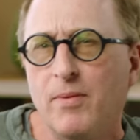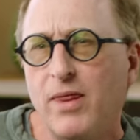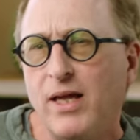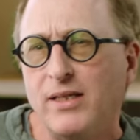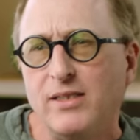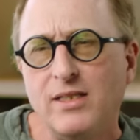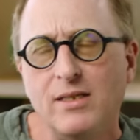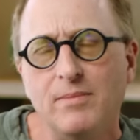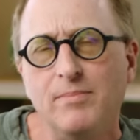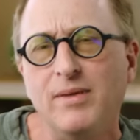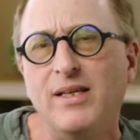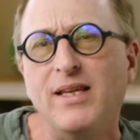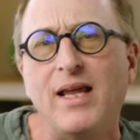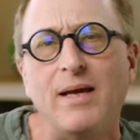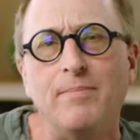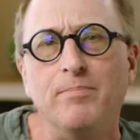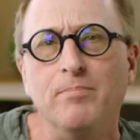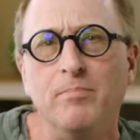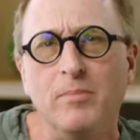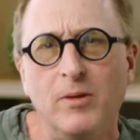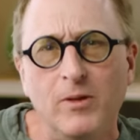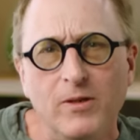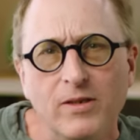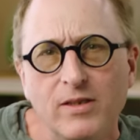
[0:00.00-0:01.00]
But that didn't mean they
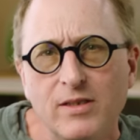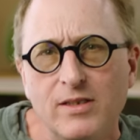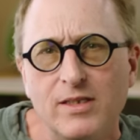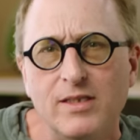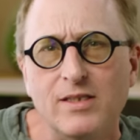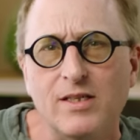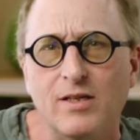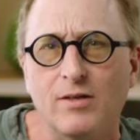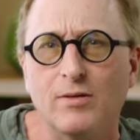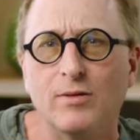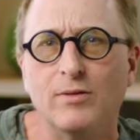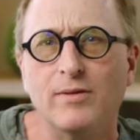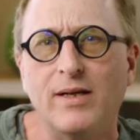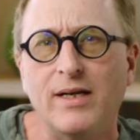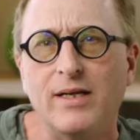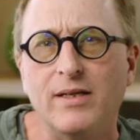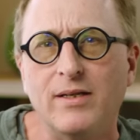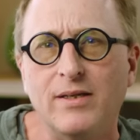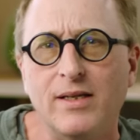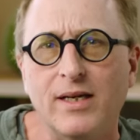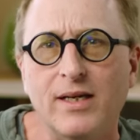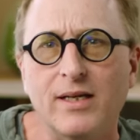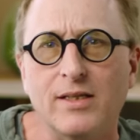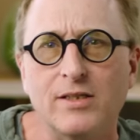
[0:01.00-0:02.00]
murdered her or
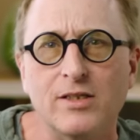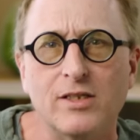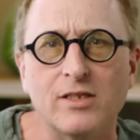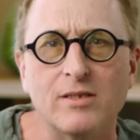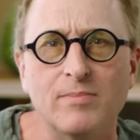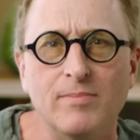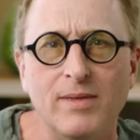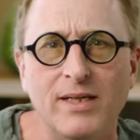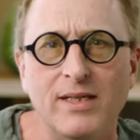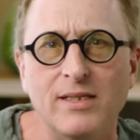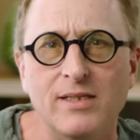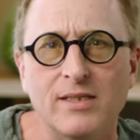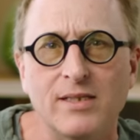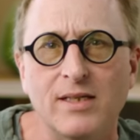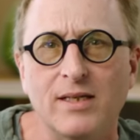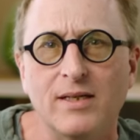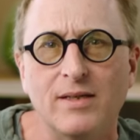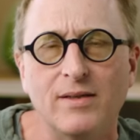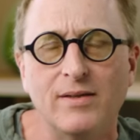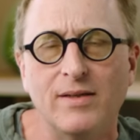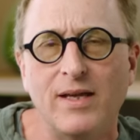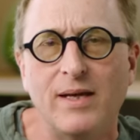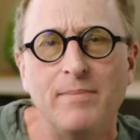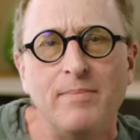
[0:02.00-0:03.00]
anything. It just means
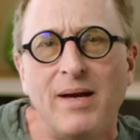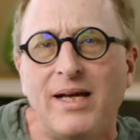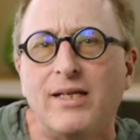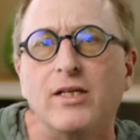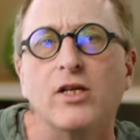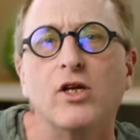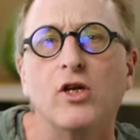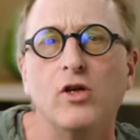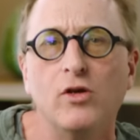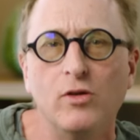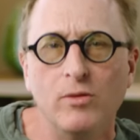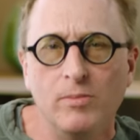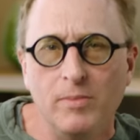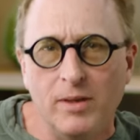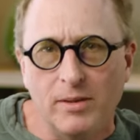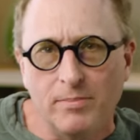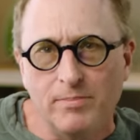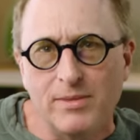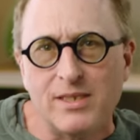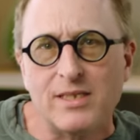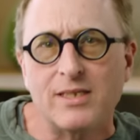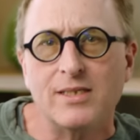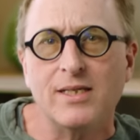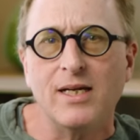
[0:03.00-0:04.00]
that they made
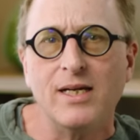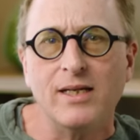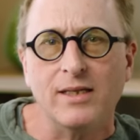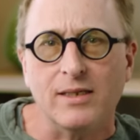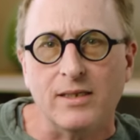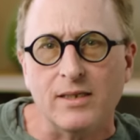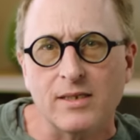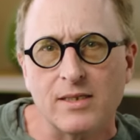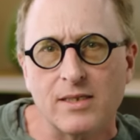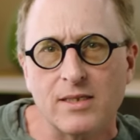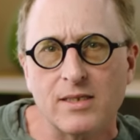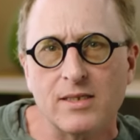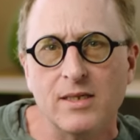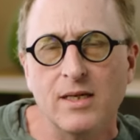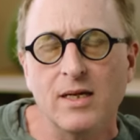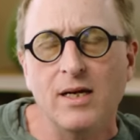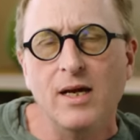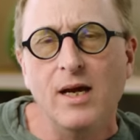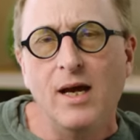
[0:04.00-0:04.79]
human mistakes.